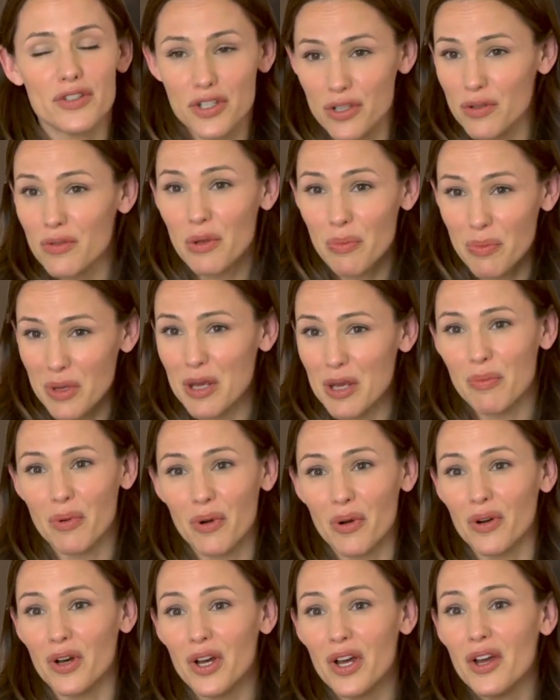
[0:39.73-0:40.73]
to the
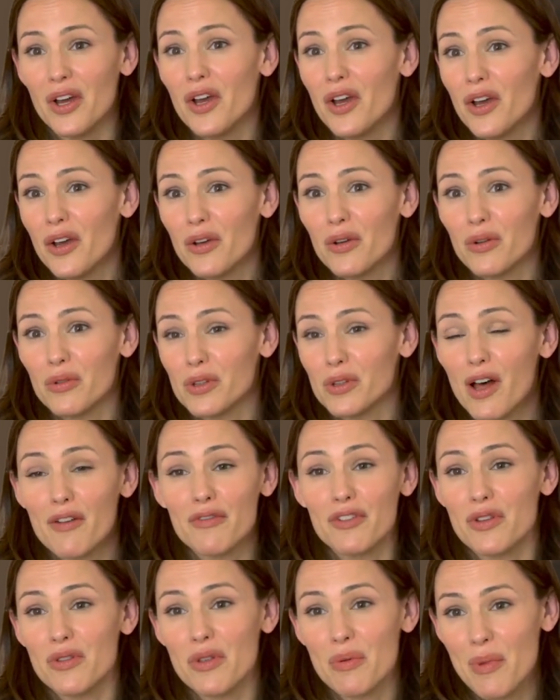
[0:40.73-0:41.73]
people who
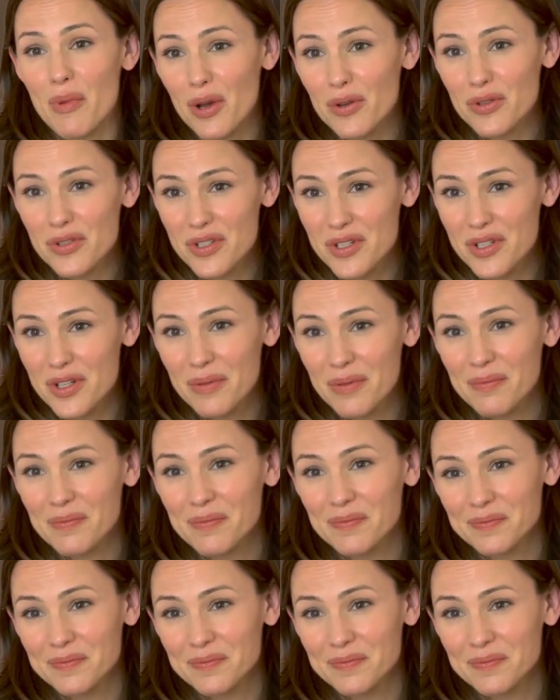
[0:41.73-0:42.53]
love you the most.